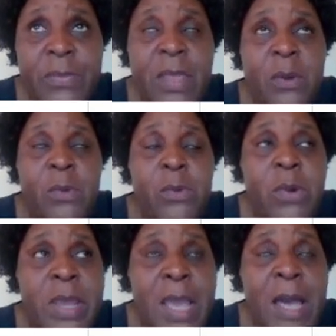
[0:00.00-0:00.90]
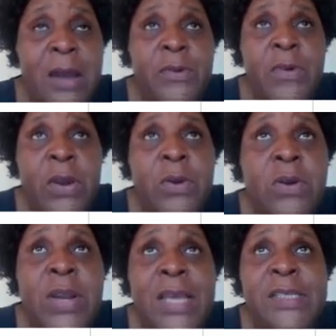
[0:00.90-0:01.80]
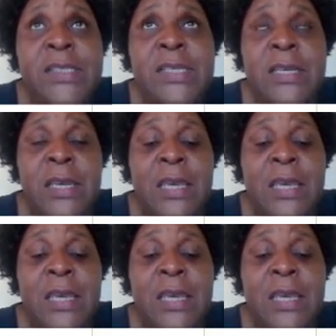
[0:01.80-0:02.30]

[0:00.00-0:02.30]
we are recognizing